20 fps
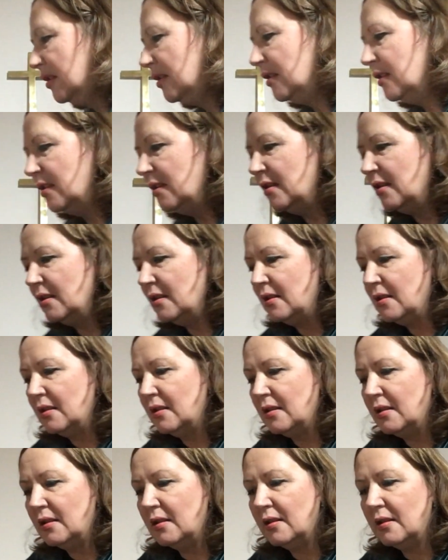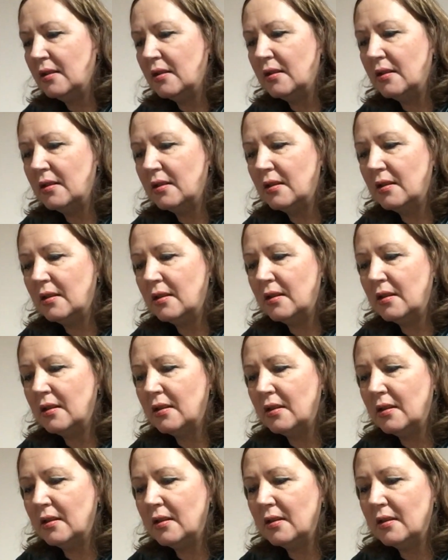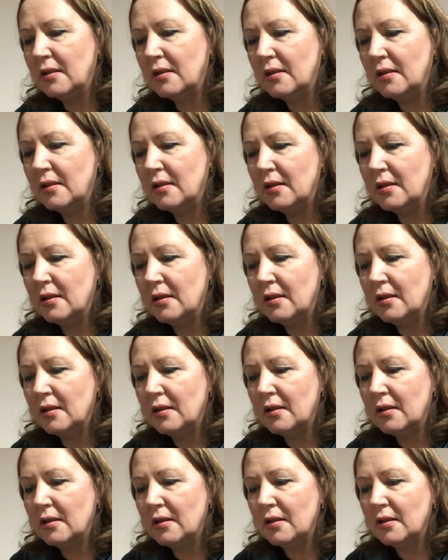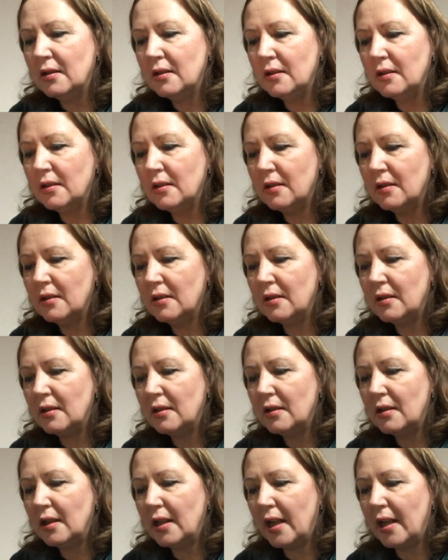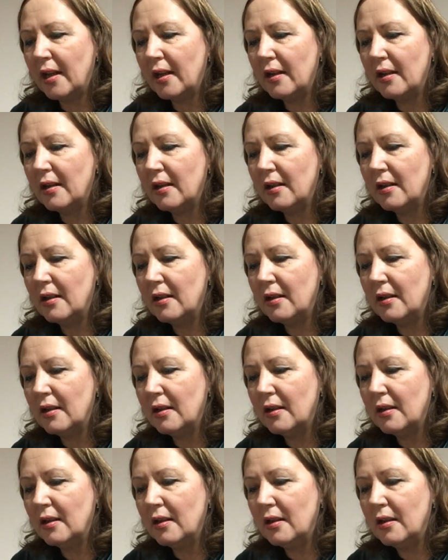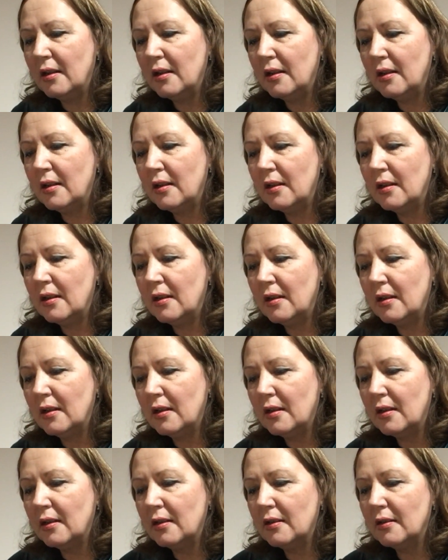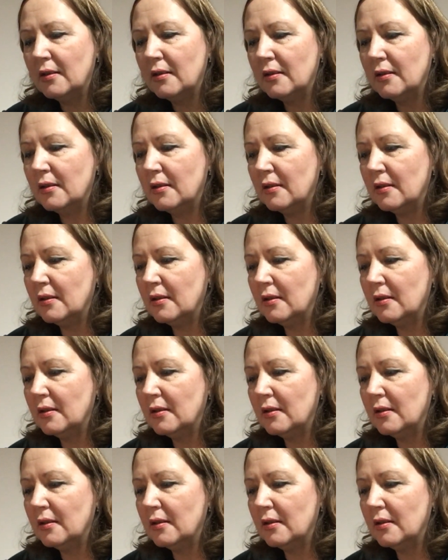(no one is talking)